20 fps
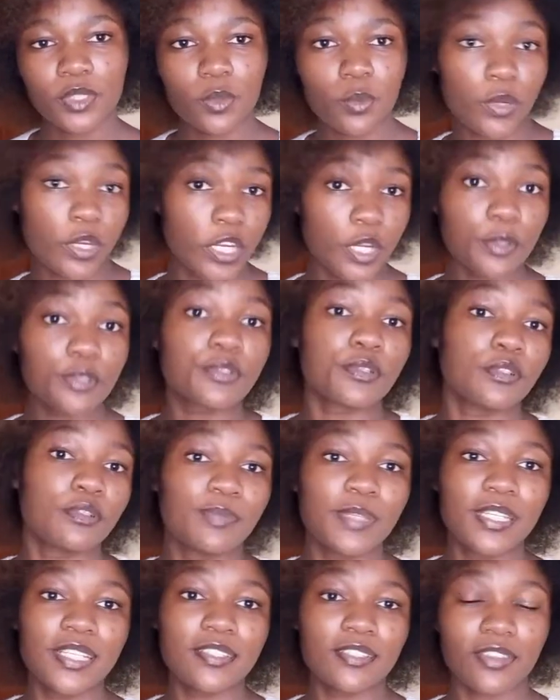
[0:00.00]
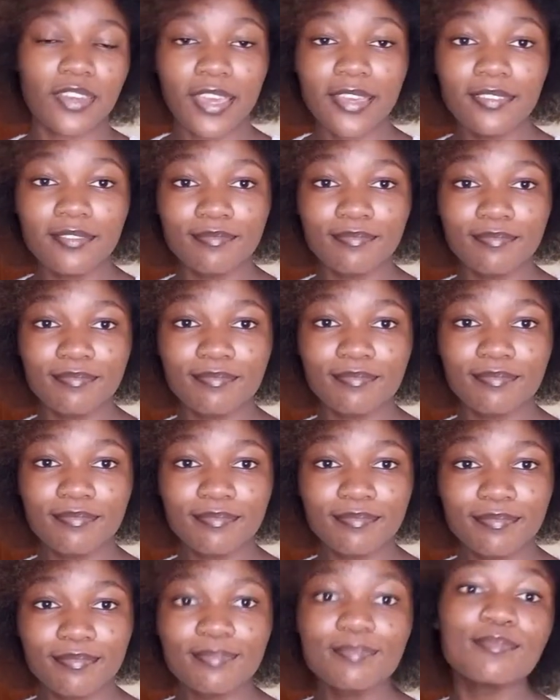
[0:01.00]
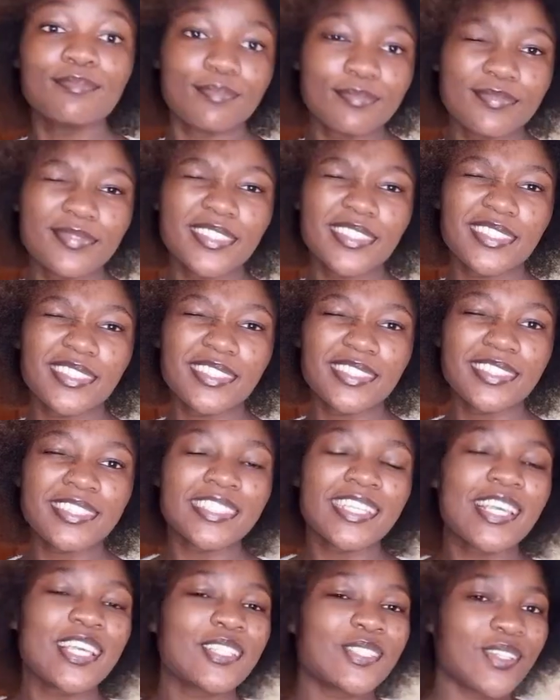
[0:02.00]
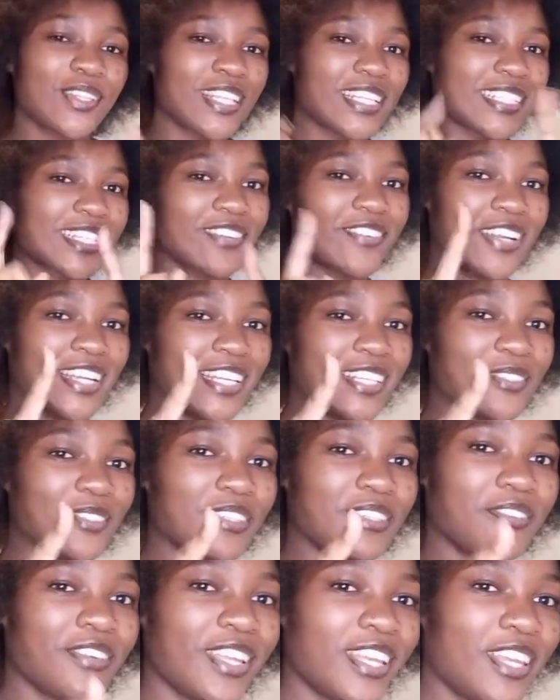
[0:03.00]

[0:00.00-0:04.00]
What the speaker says: We're not friends. So let's get right into the